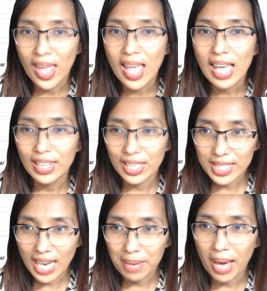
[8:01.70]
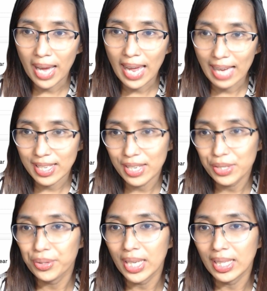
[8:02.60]
This time, I asked it
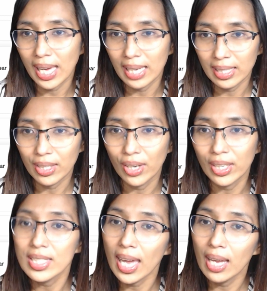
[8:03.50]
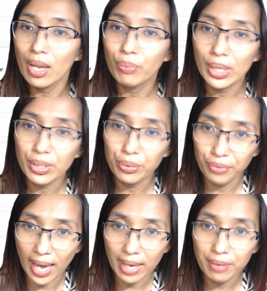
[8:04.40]
to rate the candidate on a scale of 1 to
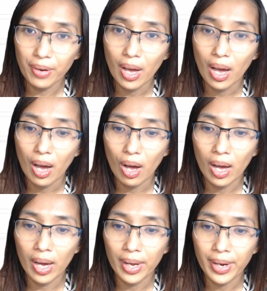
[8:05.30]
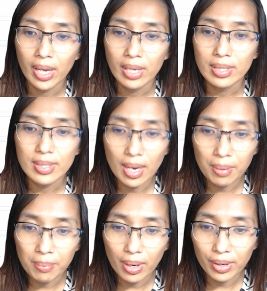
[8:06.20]
5 on
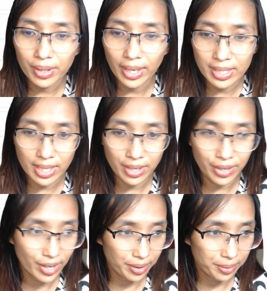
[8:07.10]
some criteria.